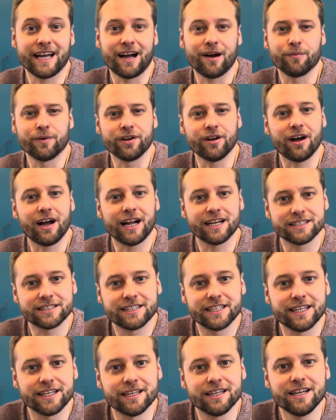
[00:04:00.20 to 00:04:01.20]
out, we're not
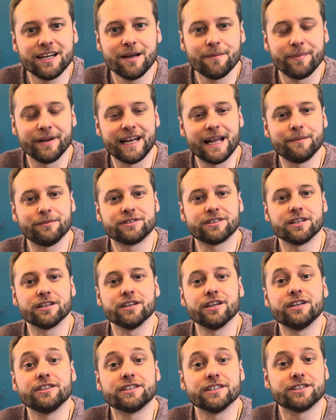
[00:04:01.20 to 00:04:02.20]
actually being able to
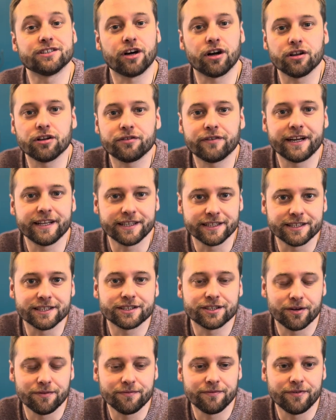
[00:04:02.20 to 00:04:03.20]
learn to tolerate the
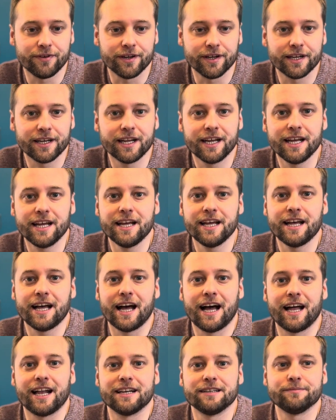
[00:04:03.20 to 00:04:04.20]
discomfort
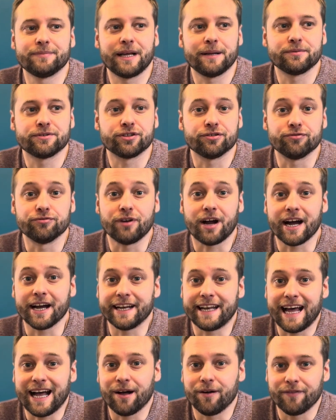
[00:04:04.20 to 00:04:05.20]
and be able to ride
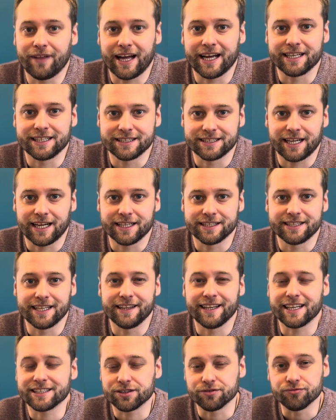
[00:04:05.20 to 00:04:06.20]
out that anxiety, and
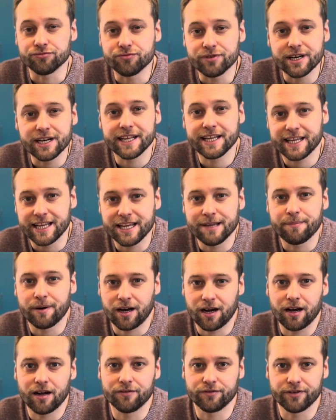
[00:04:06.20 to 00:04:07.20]
that's a really key
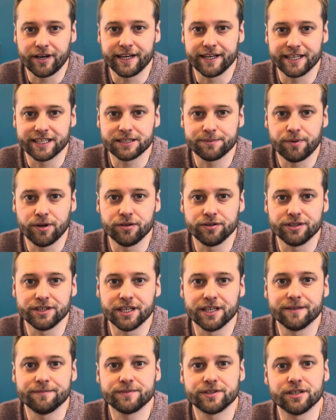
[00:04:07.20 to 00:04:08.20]
part of graded
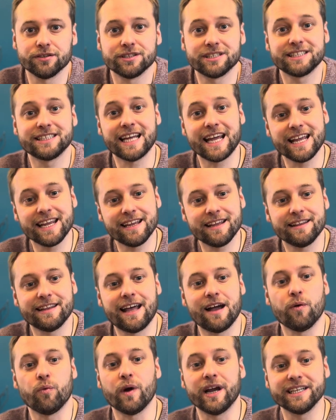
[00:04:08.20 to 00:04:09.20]
exposure. So staying in
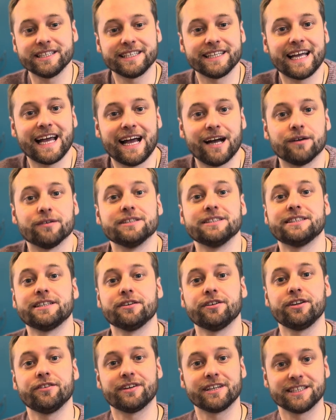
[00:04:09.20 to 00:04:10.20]
there, waiting it out
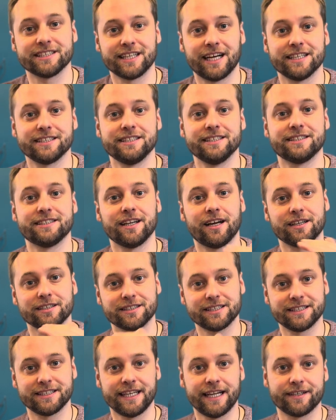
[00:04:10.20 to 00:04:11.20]
until your anxiety starts
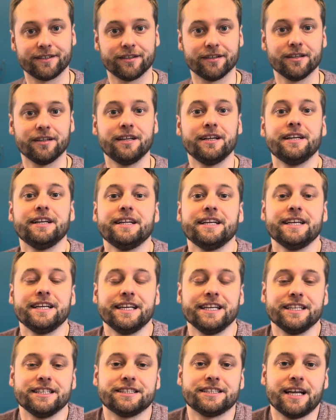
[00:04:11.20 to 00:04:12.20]
to settle
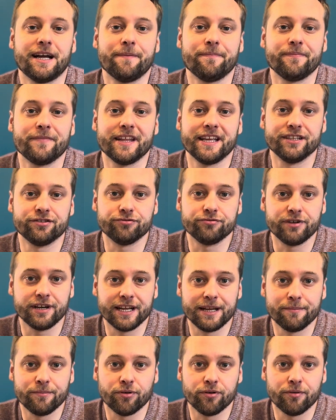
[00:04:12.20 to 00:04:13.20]
is really
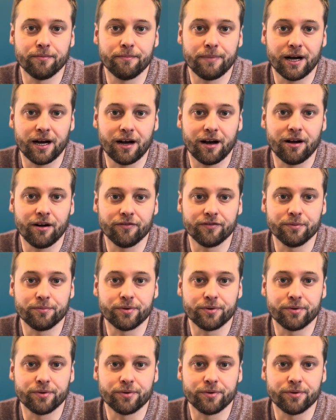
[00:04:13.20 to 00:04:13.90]
important part of the